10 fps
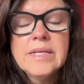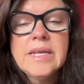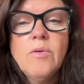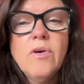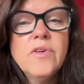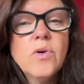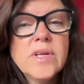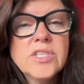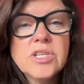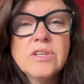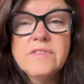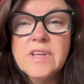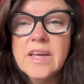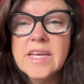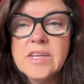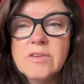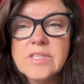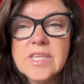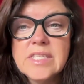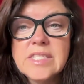Now, on the question of
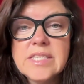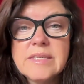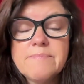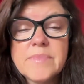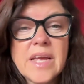diagnosis,